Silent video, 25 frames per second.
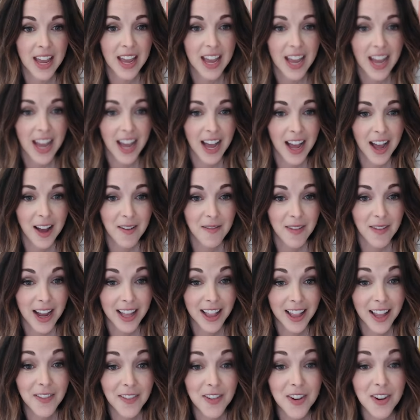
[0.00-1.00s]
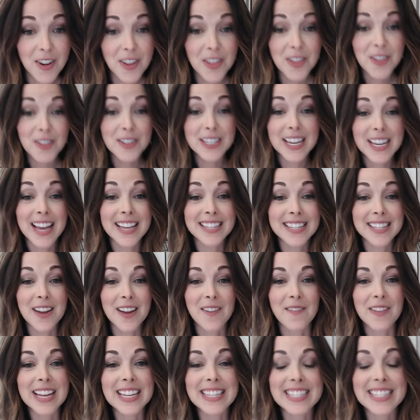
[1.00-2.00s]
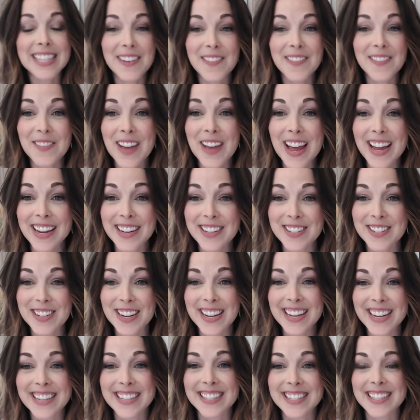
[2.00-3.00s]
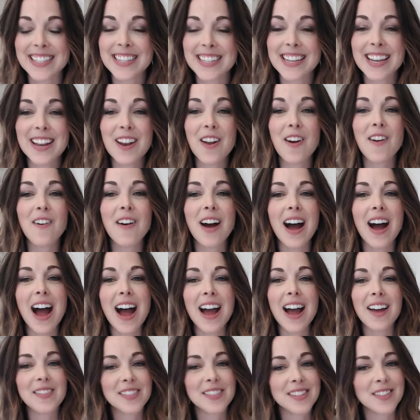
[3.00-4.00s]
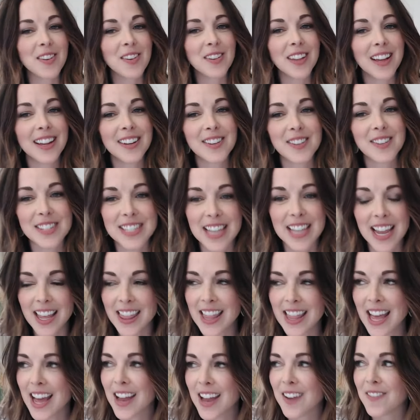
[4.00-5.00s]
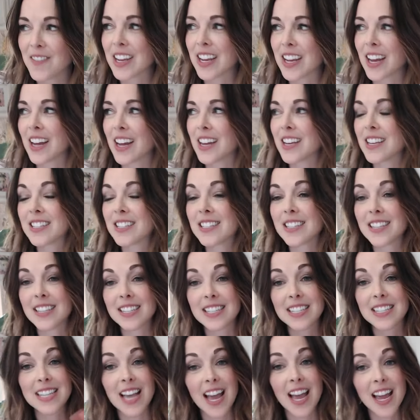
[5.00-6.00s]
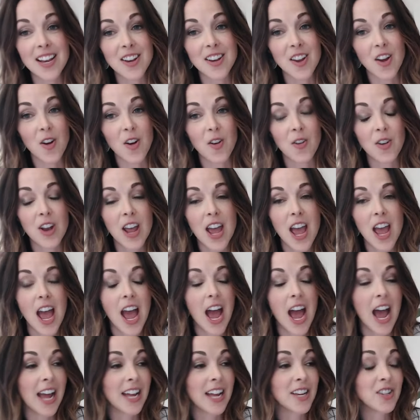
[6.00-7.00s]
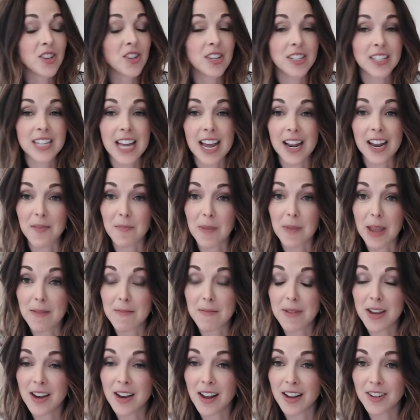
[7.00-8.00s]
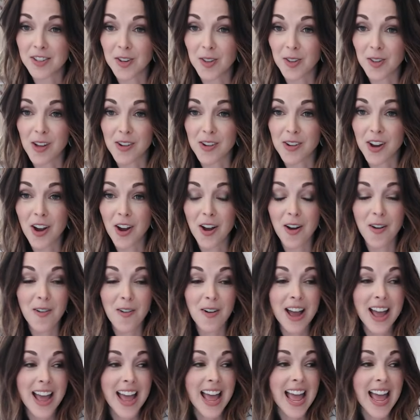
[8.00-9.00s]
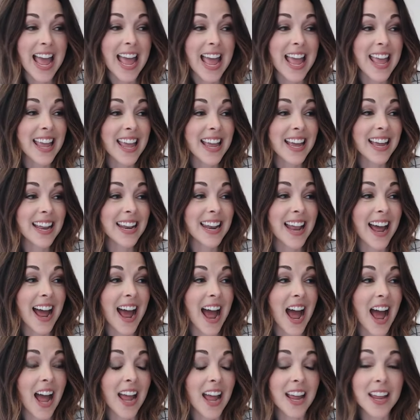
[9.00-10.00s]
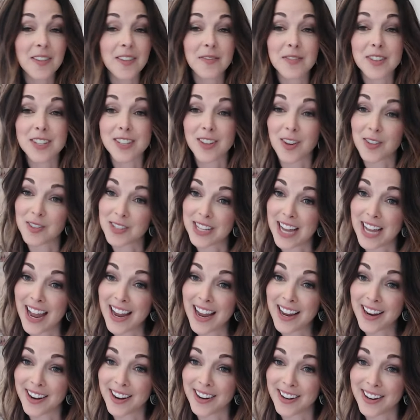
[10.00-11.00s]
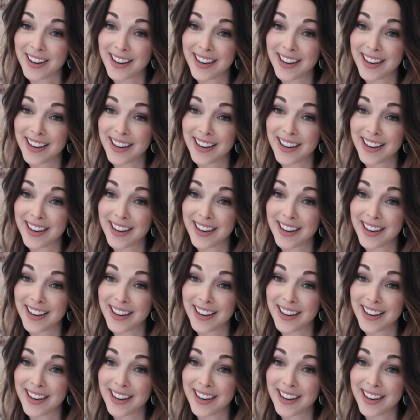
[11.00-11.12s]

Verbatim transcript: I love your enthusiasm. It's infectious. You know, I'm so glad you're saying that because, side note, I just had a baby not too long ago, and I am so tired.